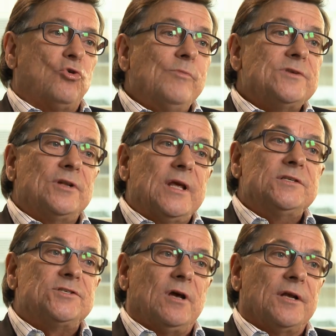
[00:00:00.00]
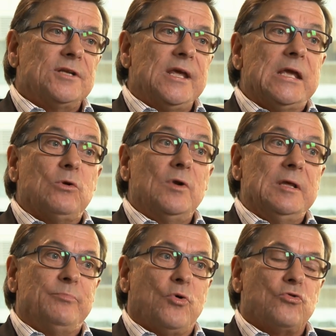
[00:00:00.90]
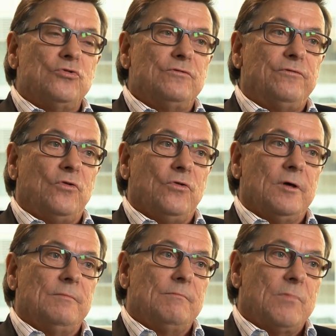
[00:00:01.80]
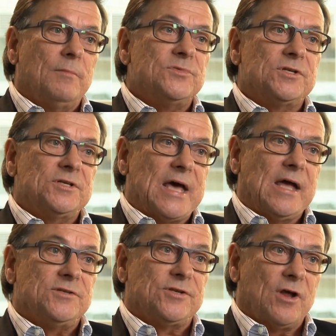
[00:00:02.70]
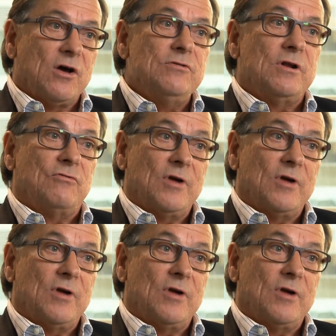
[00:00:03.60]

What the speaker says: almost an insight equally important for the moms and dads that own and